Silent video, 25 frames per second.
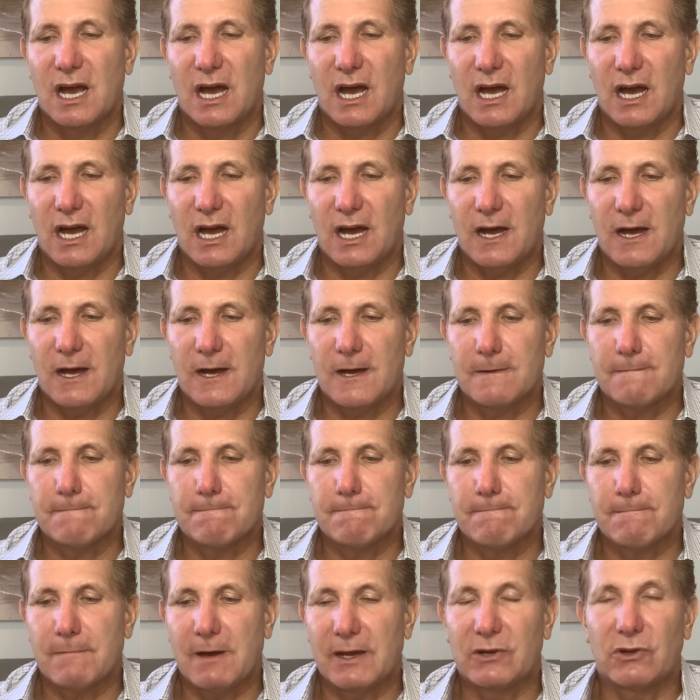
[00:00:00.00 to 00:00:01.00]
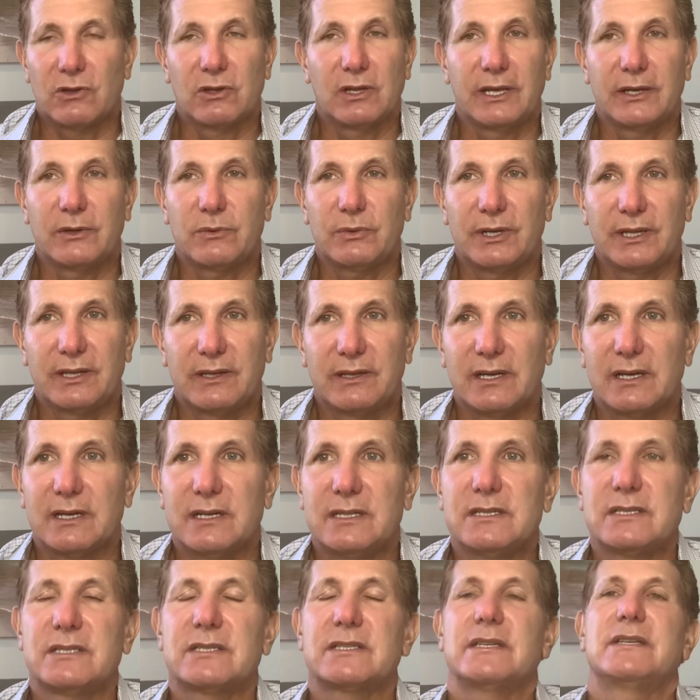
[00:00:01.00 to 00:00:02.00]
I don't like what it
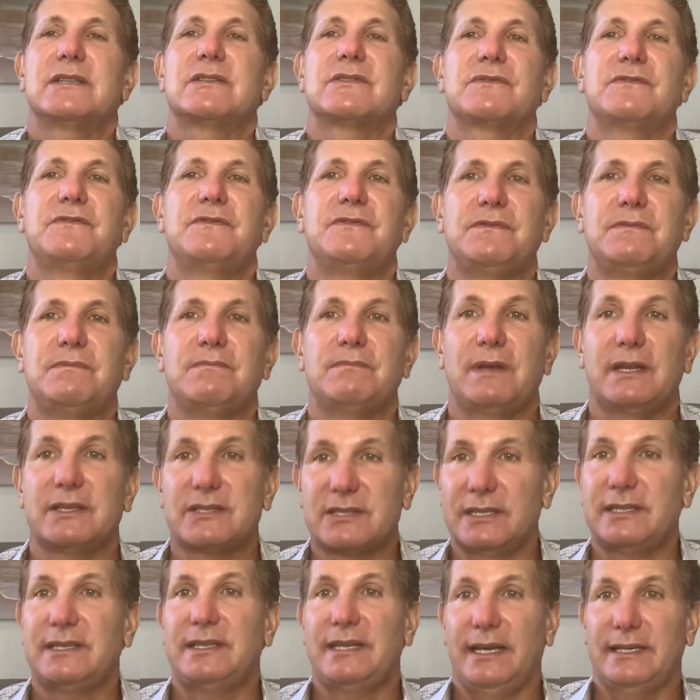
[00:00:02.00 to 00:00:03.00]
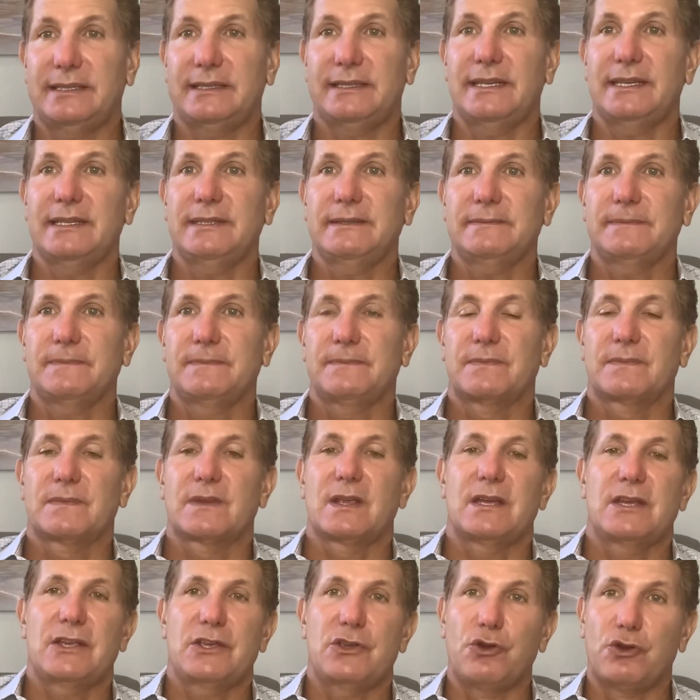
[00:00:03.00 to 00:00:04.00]
does. It's addicting.
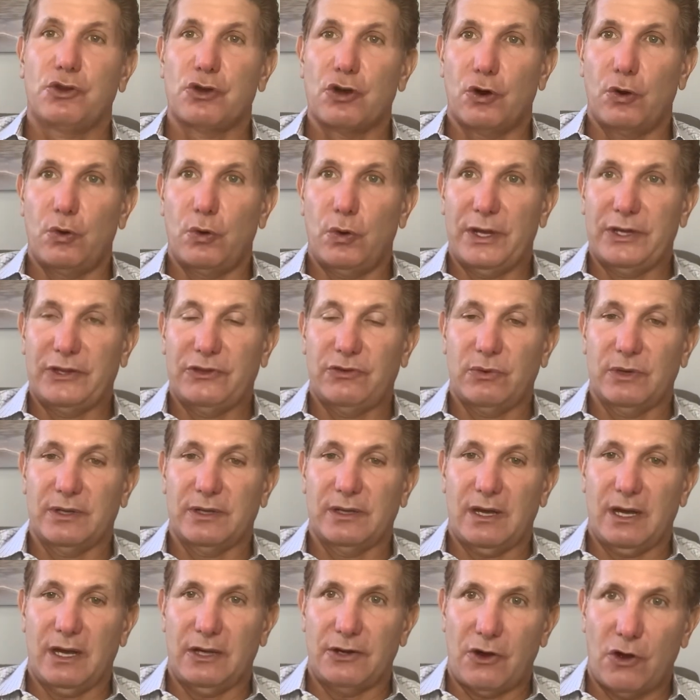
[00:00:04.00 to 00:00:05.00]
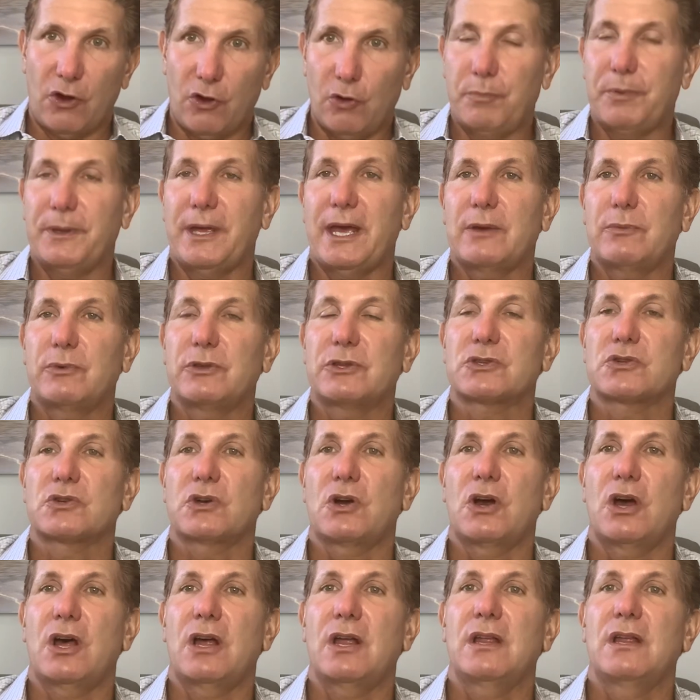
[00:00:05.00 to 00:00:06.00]
You go into an opiate
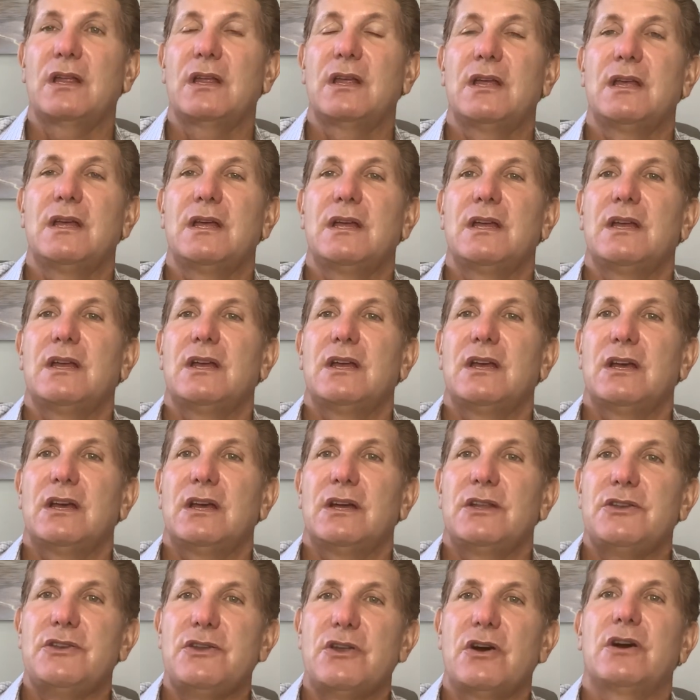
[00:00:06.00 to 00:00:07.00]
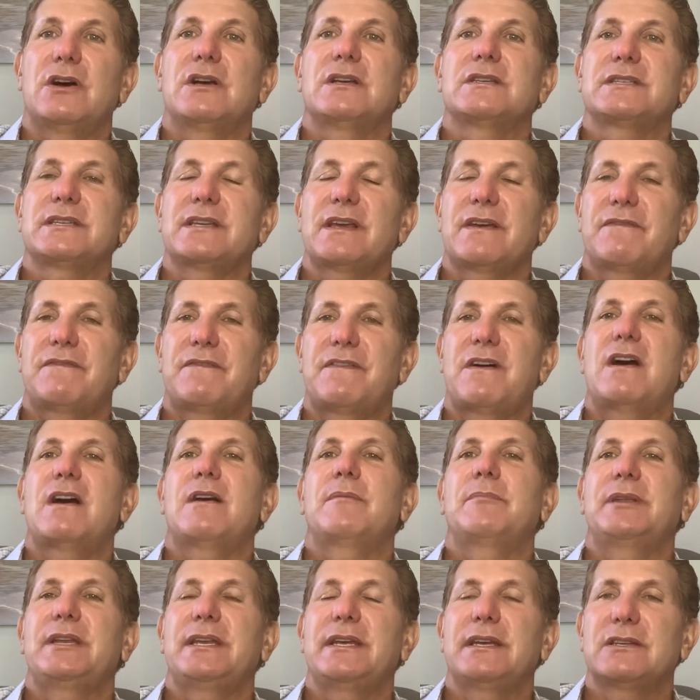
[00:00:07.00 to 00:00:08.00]
withdrawal, nausea,
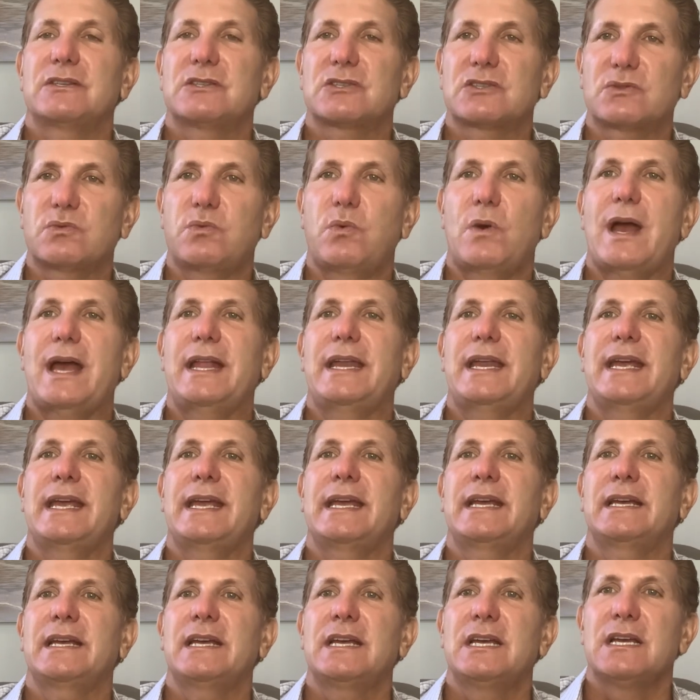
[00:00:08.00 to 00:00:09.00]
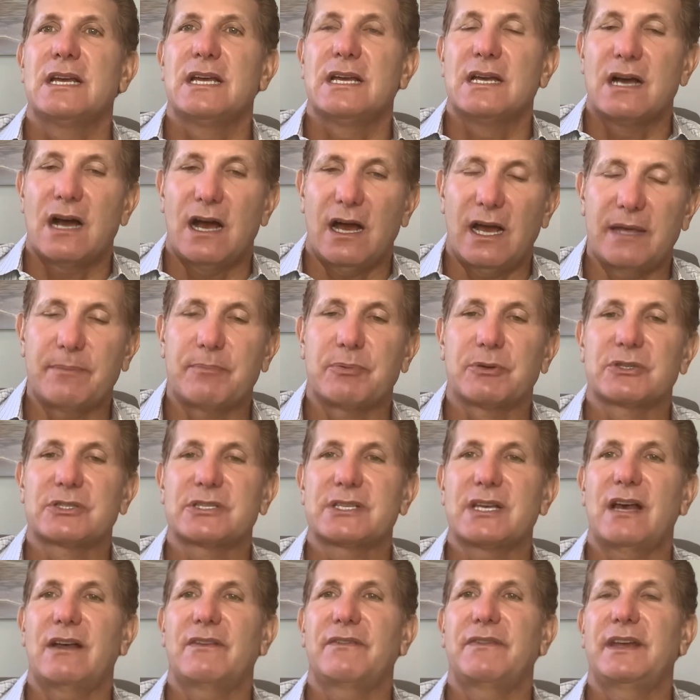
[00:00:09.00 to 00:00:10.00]
vomiting, sweating,
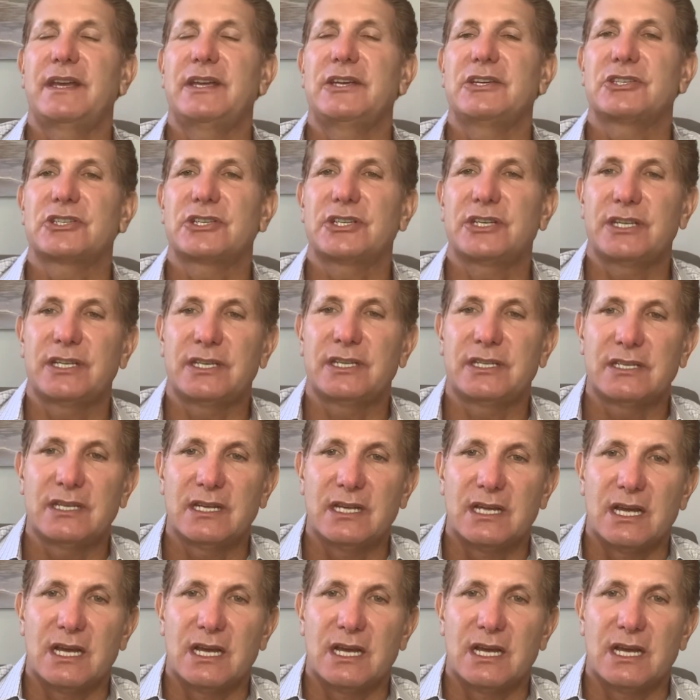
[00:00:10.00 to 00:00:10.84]
hypersalivation,